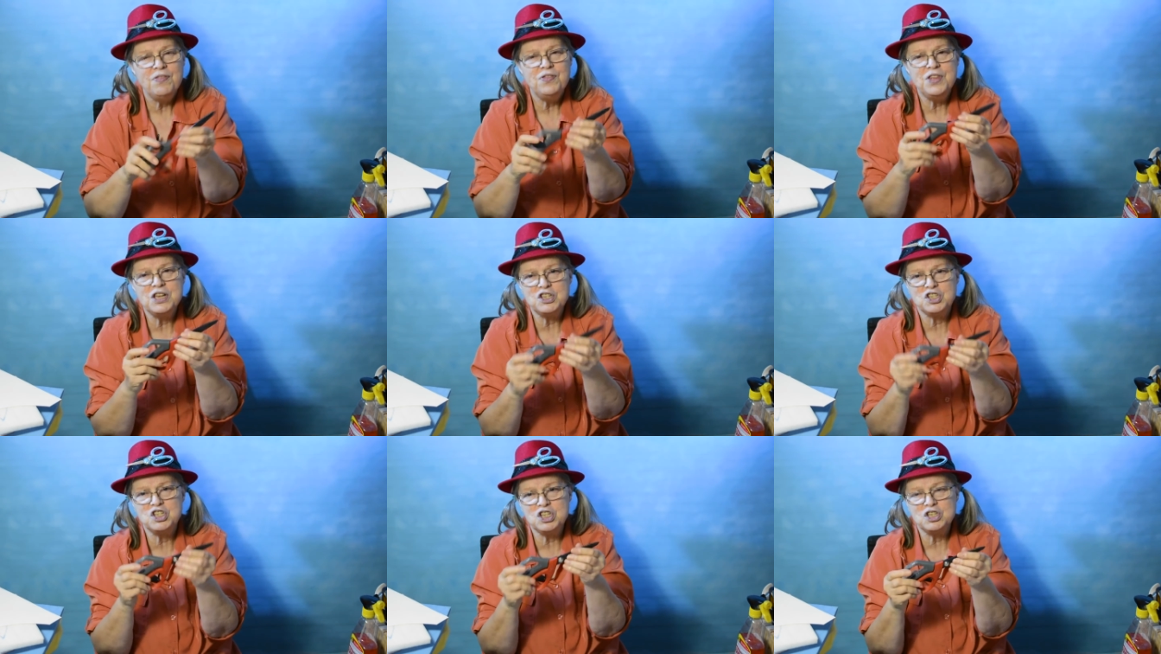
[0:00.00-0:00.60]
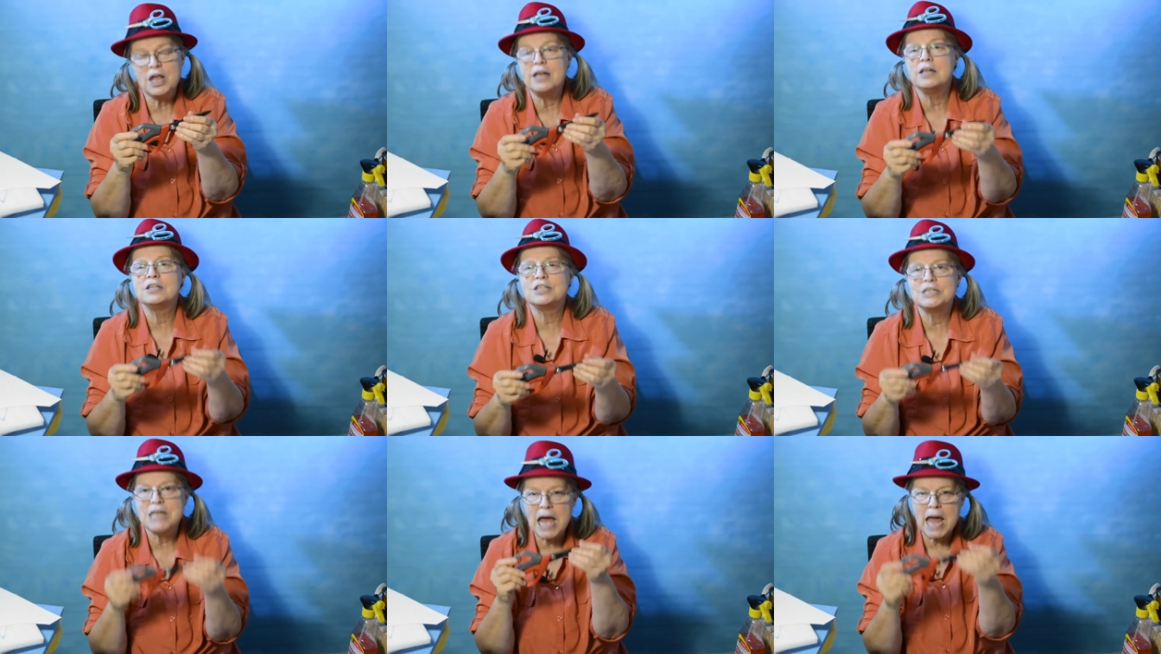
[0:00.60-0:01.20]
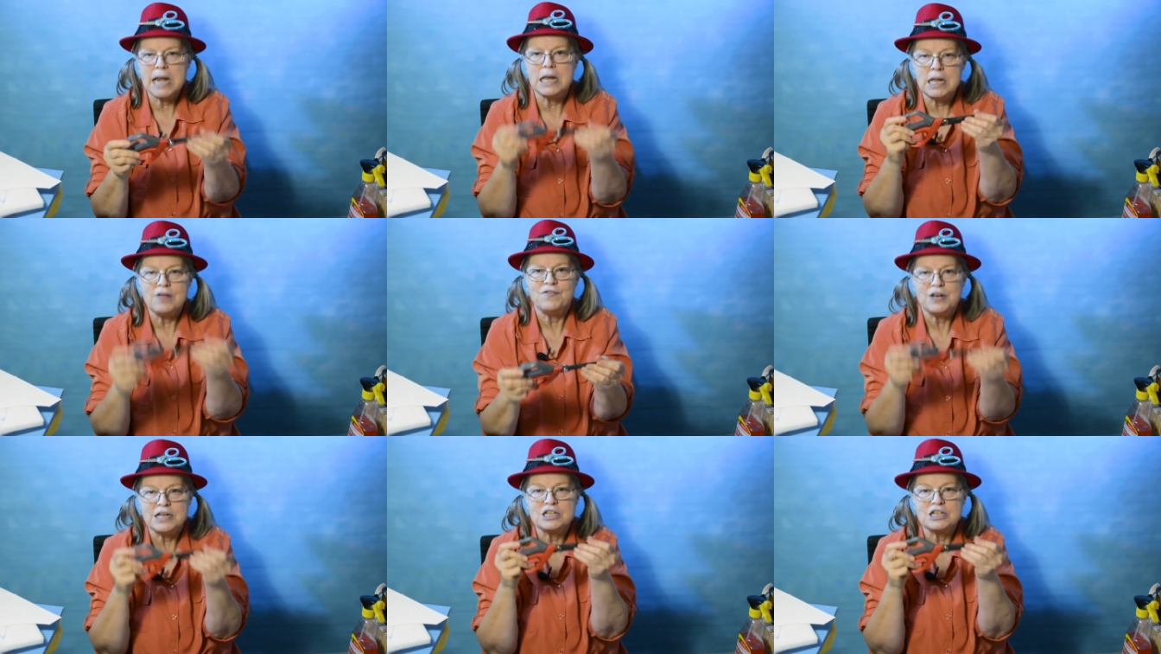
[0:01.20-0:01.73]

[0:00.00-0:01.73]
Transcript: And it's not even